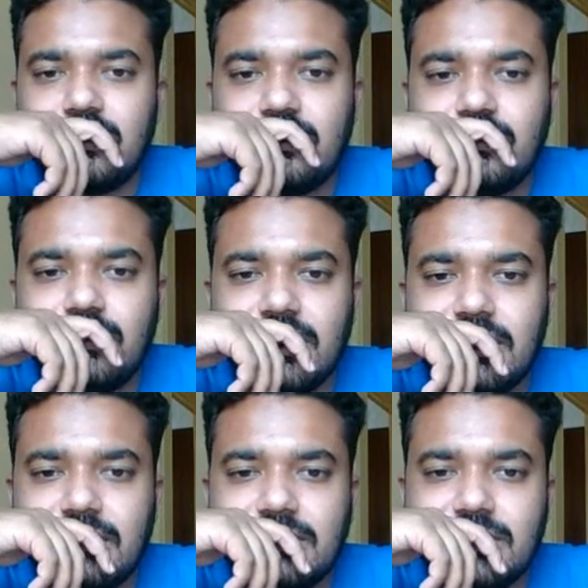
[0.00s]
Two
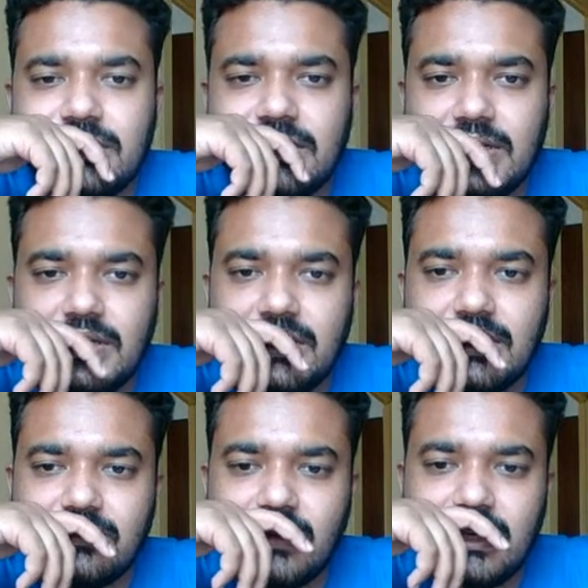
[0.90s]
knights.
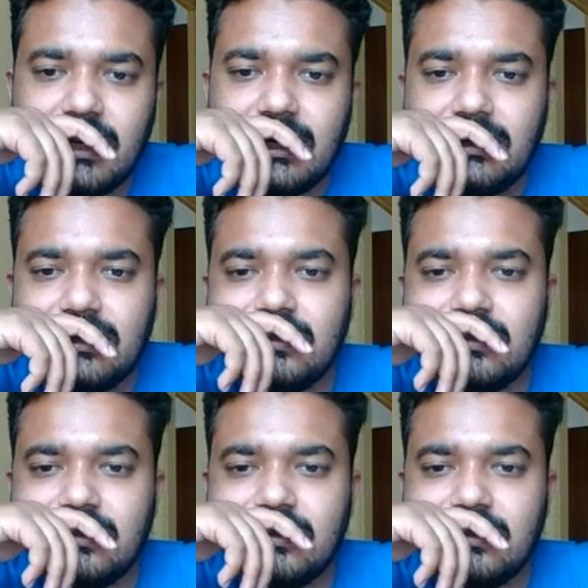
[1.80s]
His one knight is